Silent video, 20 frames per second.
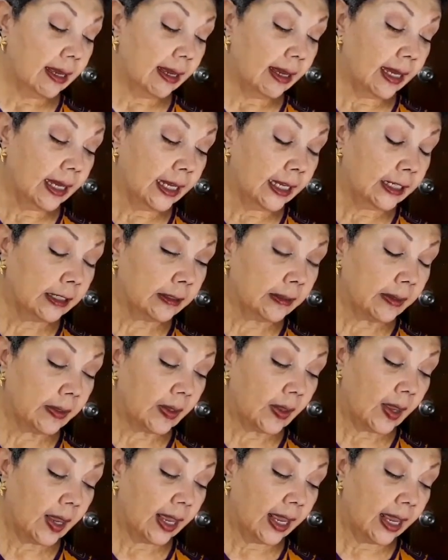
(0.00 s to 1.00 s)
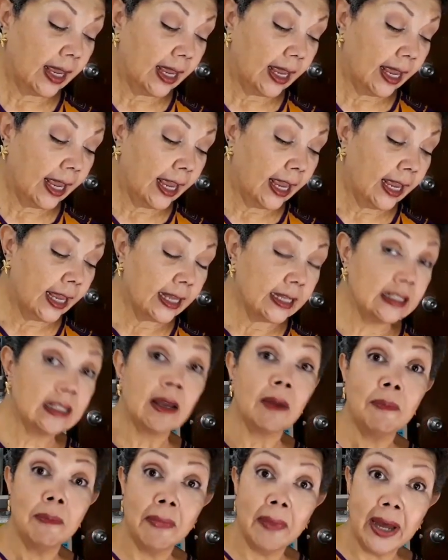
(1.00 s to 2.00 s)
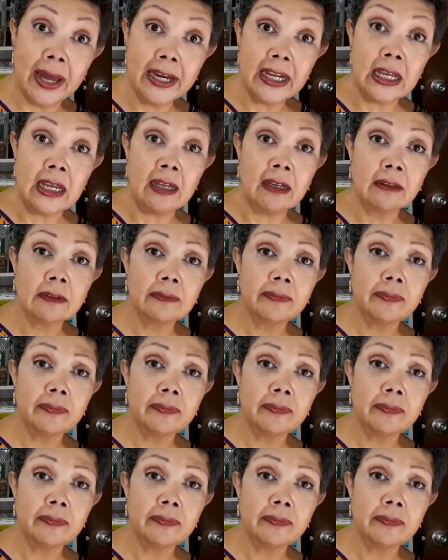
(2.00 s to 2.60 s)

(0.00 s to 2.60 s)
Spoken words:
and money,